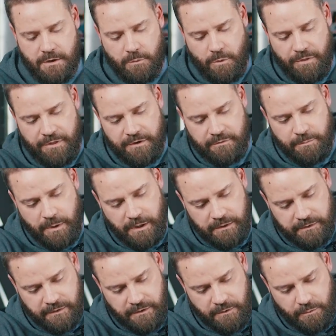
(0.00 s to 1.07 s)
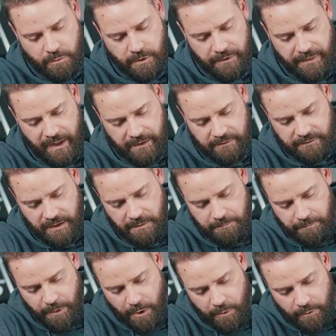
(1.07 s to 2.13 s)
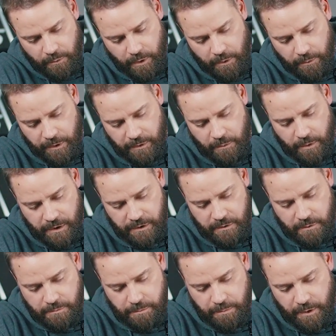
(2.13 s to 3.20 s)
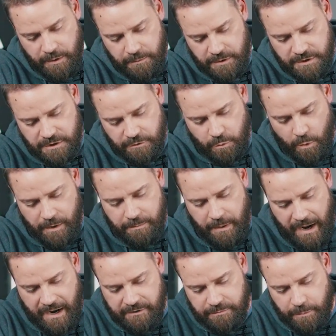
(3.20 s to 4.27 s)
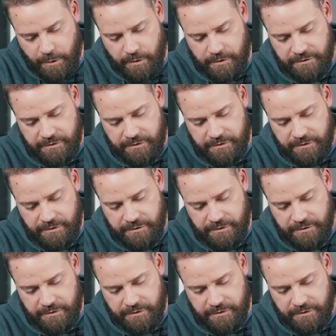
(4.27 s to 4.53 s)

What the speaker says: with this belt, we're in that same boat where we want to do pretty much just one pass per